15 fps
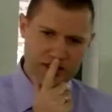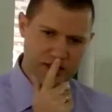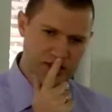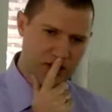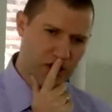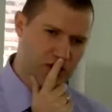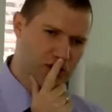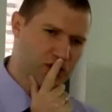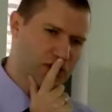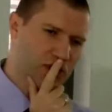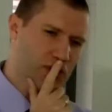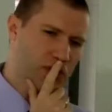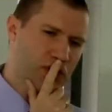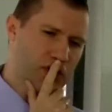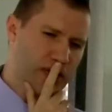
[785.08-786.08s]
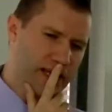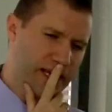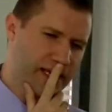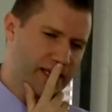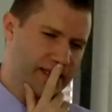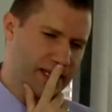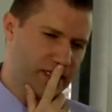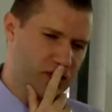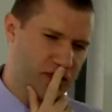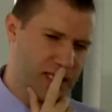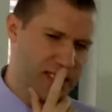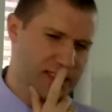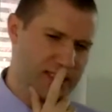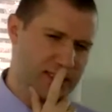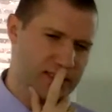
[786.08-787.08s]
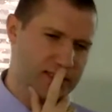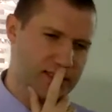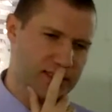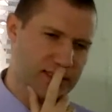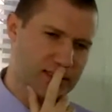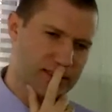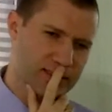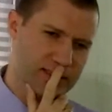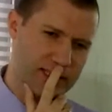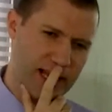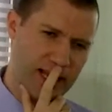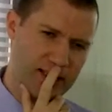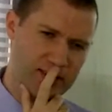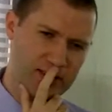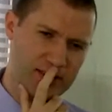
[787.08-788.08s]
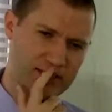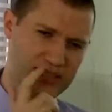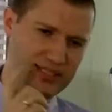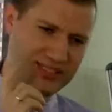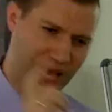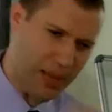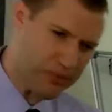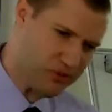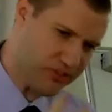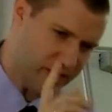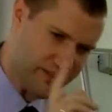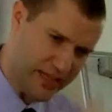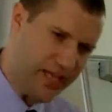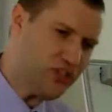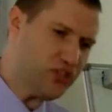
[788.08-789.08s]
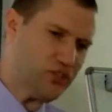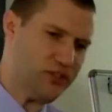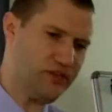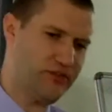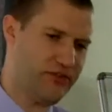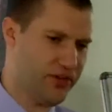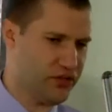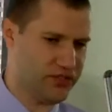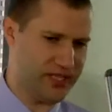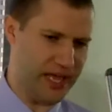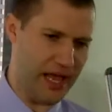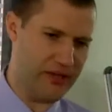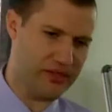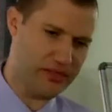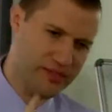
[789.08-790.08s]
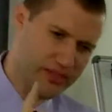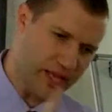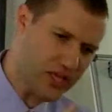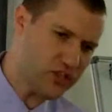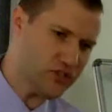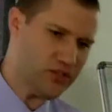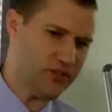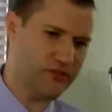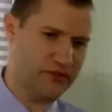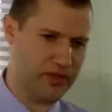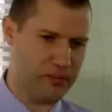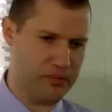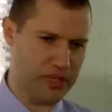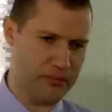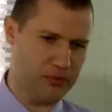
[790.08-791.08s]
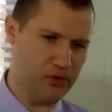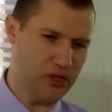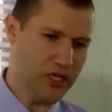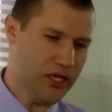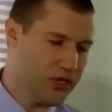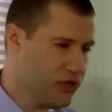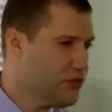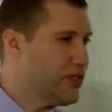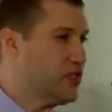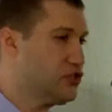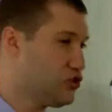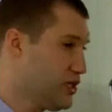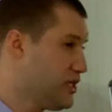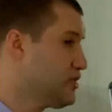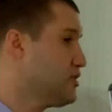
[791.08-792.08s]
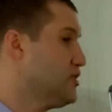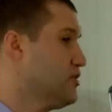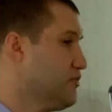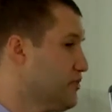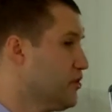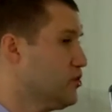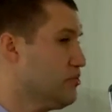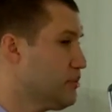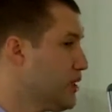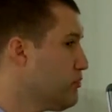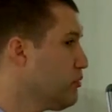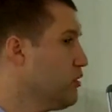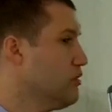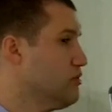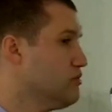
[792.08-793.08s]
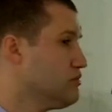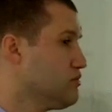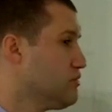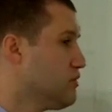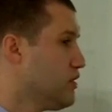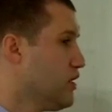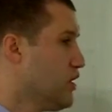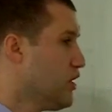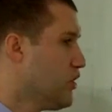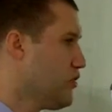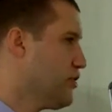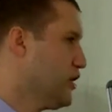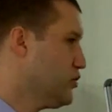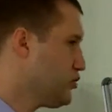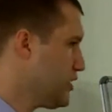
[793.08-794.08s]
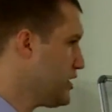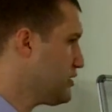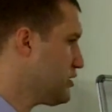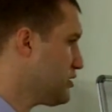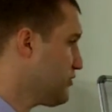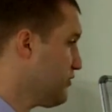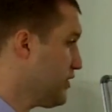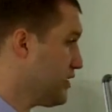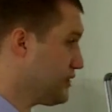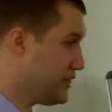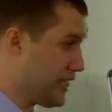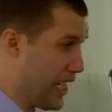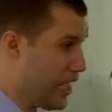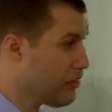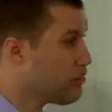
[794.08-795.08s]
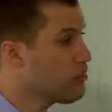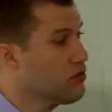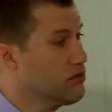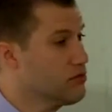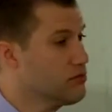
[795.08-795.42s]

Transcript: So do you think that Jesus saying to his disciples that they shouldn't fear death and they shouldn't fear people, you think Jesus feared people? You think Jesus feared death?